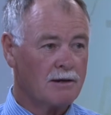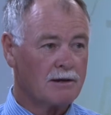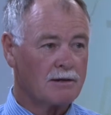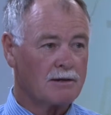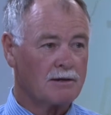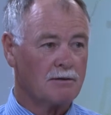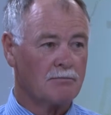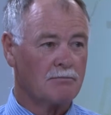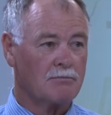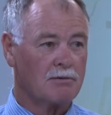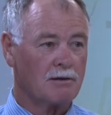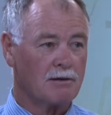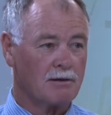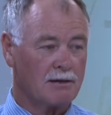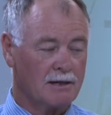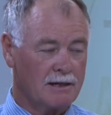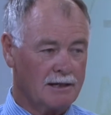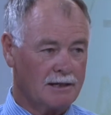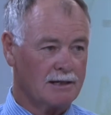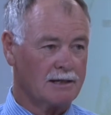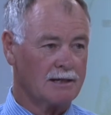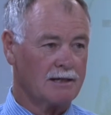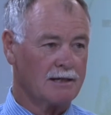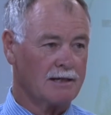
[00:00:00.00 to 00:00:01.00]

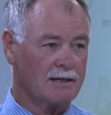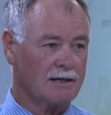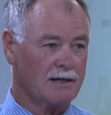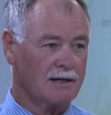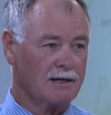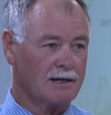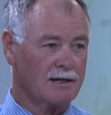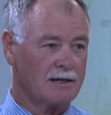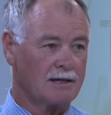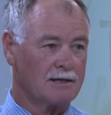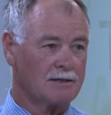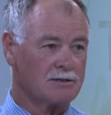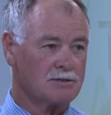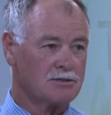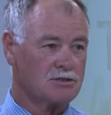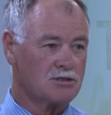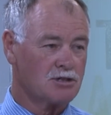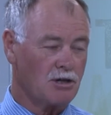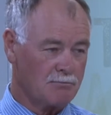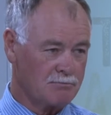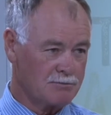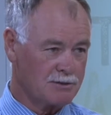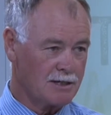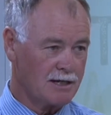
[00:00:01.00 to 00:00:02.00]
completely
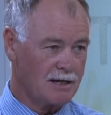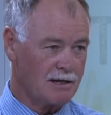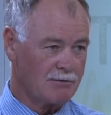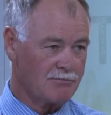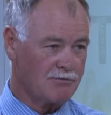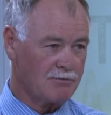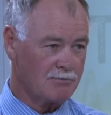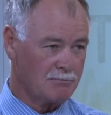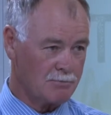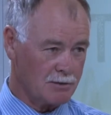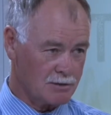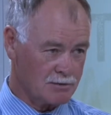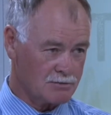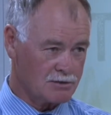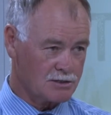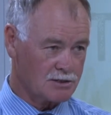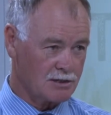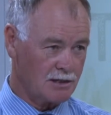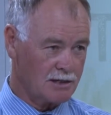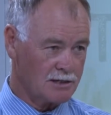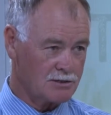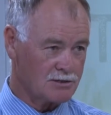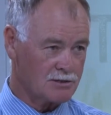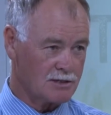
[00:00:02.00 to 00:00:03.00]
chopped out from both
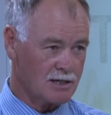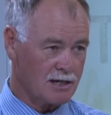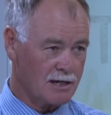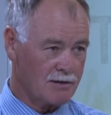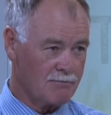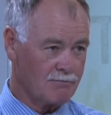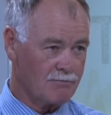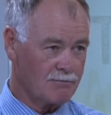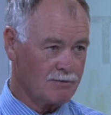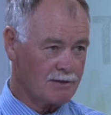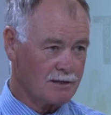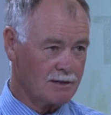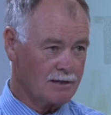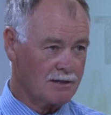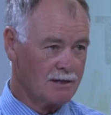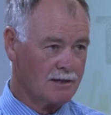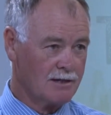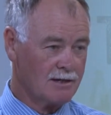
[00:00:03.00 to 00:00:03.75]
sides, and the